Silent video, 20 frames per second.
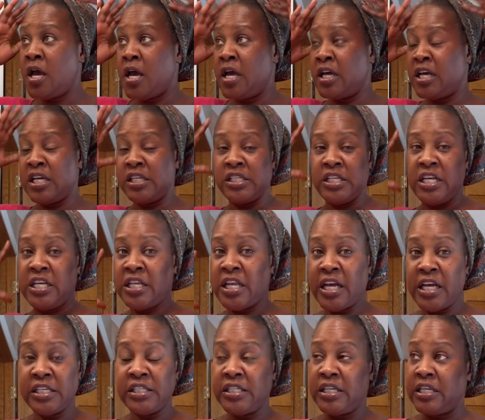because it, like
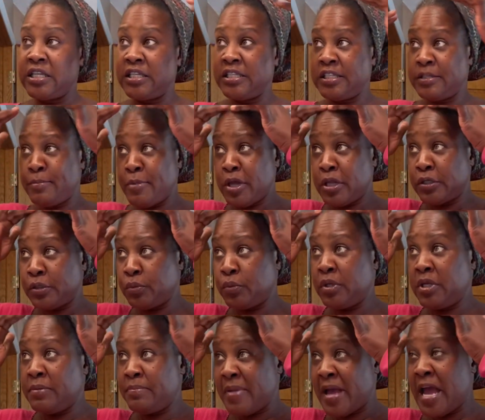I said, the smell is
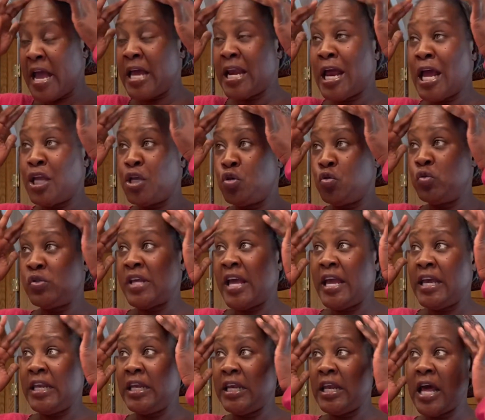really bad, and I use a
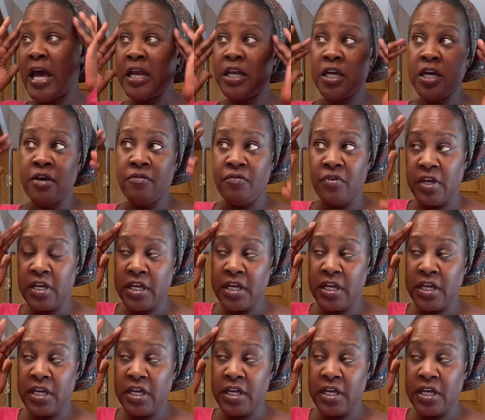lot of it.